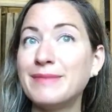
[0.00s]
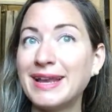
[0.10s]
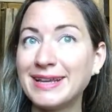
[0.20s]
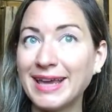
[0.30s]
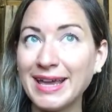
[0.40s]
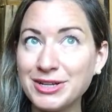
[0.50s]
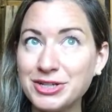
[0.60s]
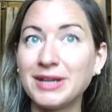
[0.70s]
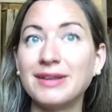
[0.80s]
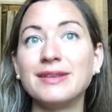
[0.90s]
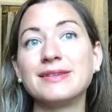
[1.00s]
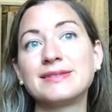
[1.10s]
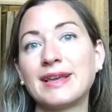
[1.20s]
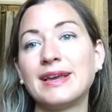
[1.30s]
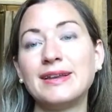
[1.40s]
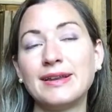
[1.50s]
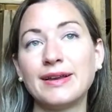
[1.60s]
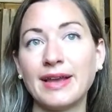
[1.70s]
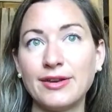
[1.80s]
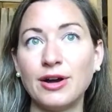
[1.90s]
medications
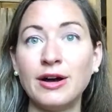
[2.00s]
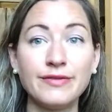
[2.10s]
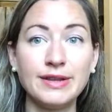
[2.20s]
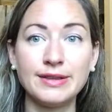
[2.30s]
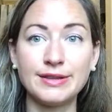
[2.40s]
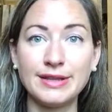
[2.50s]
can often,